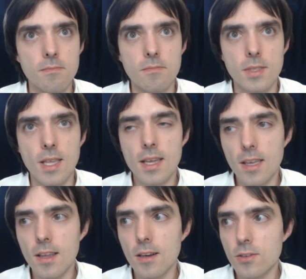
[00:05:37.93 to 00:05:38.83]
staying
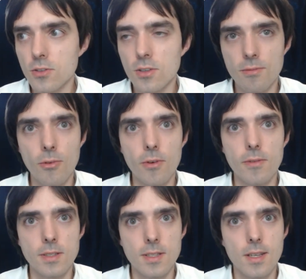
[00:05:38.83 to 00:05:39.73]
here just for
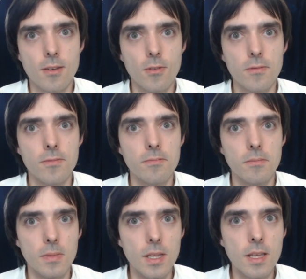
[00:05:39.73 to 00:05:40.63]
the sake of
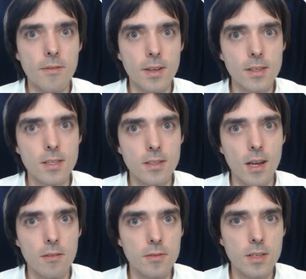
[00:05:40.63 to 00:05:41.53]
living this
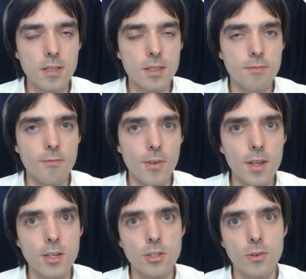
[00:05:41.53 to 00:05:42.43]
life. This is
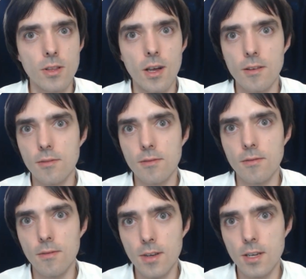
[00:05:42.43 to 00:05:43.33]
very short life.
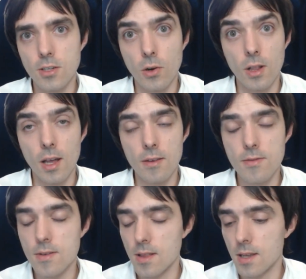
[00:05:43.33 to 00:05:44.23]

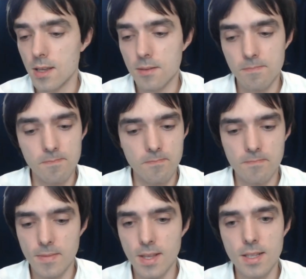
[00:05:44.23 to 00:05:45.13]
Like,
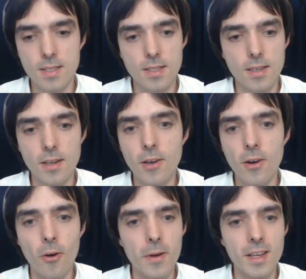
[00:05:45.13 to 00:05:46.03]
it's
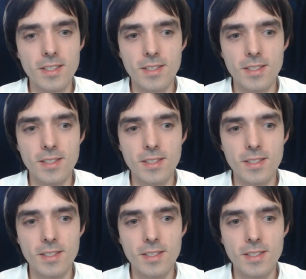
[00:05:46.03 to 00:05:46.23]
going,